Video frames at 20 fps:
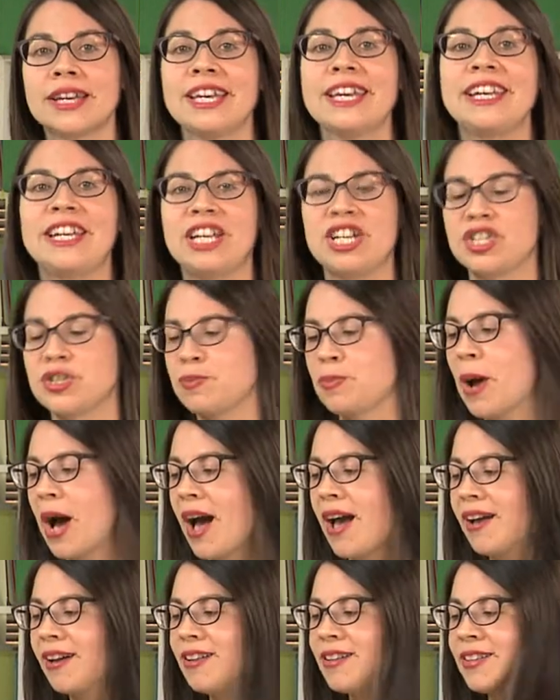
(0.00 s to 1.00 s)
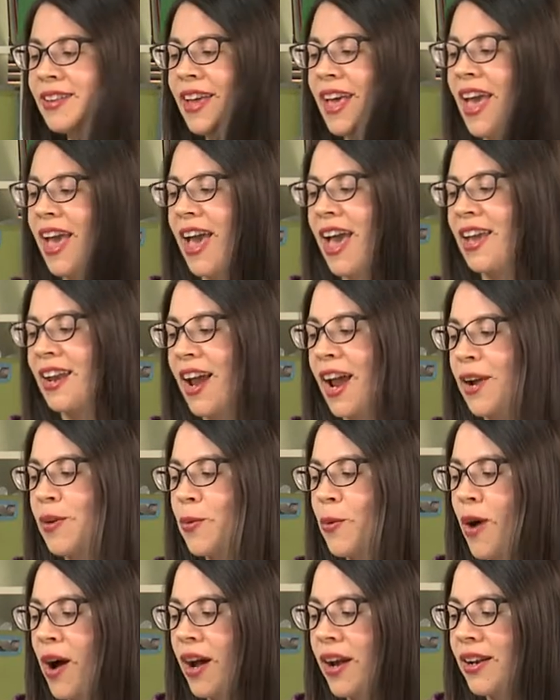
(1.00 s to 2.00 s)
in each pile, and I'd
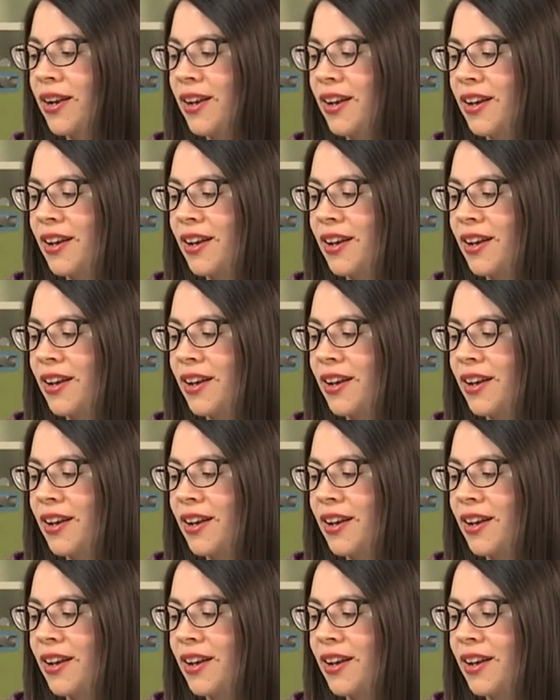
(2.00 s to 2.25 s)
want,